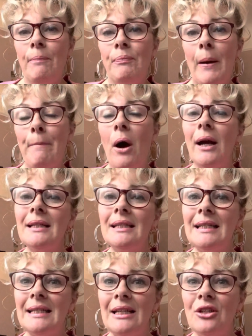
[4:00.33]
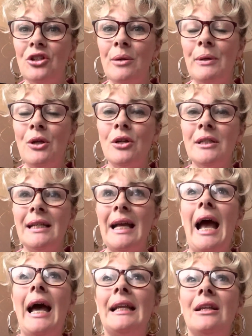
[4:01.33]
Now Pisces energy, because it
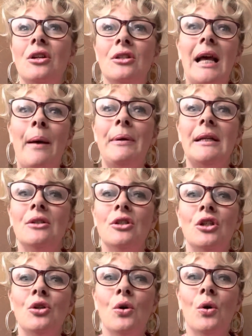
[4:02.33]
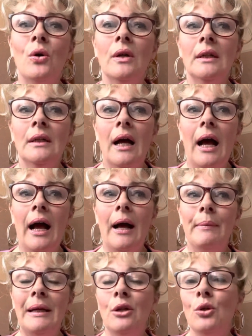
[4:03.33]
can tap into your
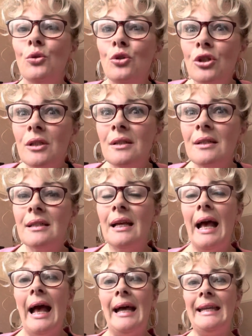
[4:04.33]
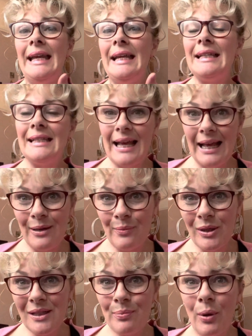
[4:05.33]
illusions and hidden
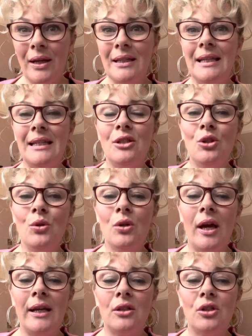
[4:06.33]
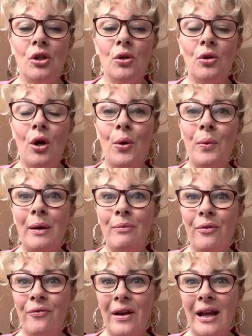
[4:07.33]
elements, Pisces do like to go away
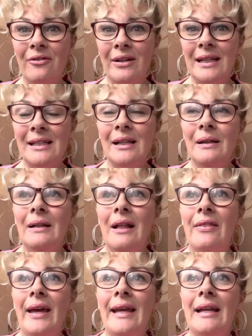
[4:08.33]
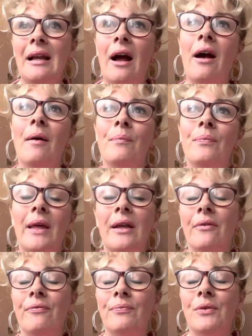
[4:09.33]
with fairies.
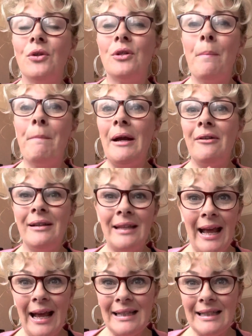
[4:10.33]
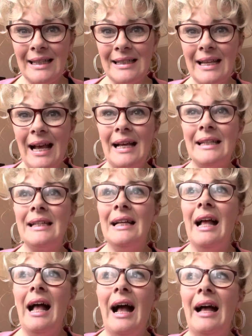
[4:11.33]
They're good at burying their head in the sand,
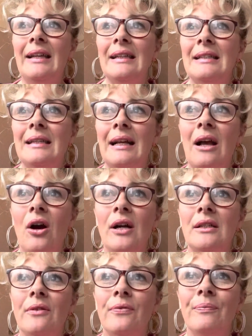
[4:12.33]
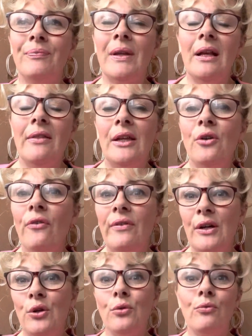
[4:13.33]
and kind of they're not
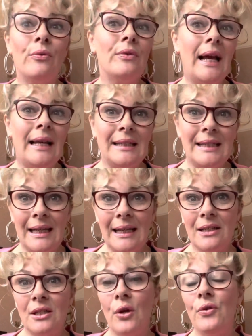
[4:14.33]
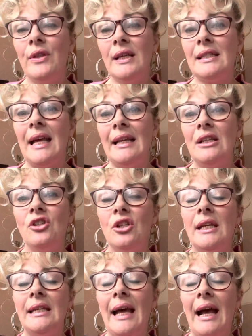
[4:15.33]
very good with reality. So this
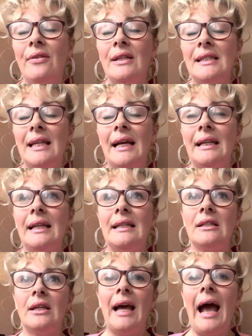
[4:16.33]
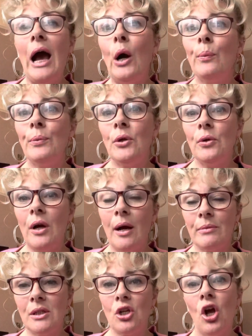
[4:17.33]
energy now, this Saturn, is going to help you
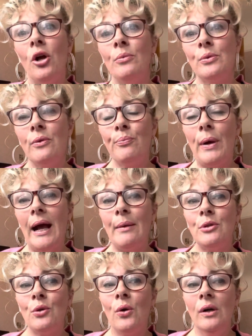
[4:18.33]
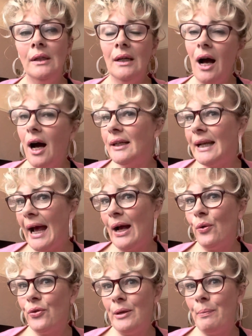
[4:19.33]
come to terms with perhaps your
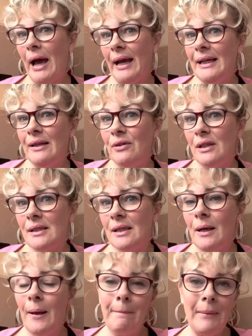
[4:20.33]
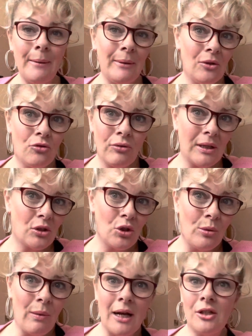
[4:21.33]
unhealthy behaviors. Maybe you drink
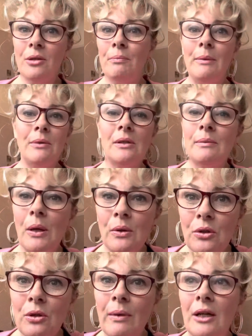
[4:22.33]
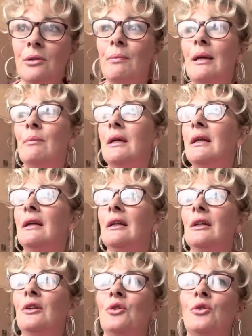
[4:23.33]
too much, maybe you smoke too much, maybe
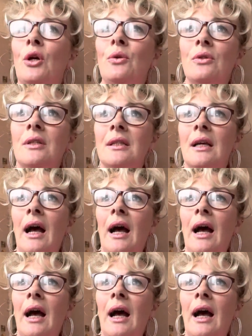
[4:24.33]
you don't